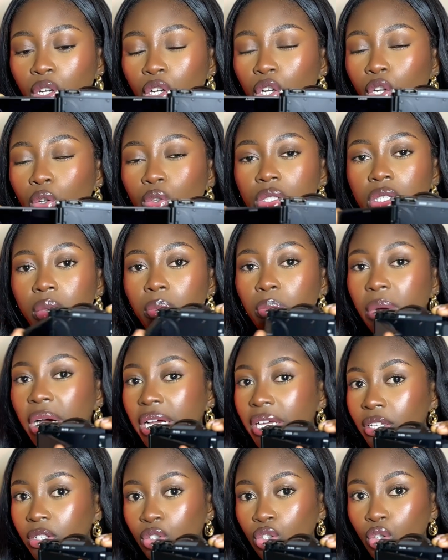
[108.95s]
close it
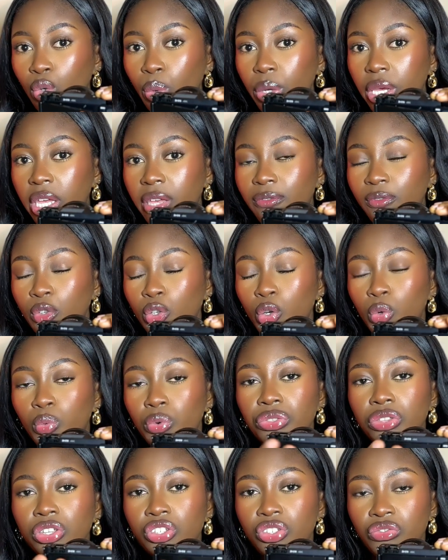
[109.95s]
back into it if you don't
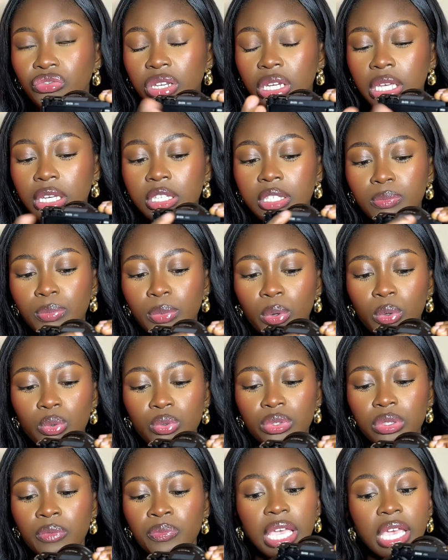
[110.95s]
want the screen exposed.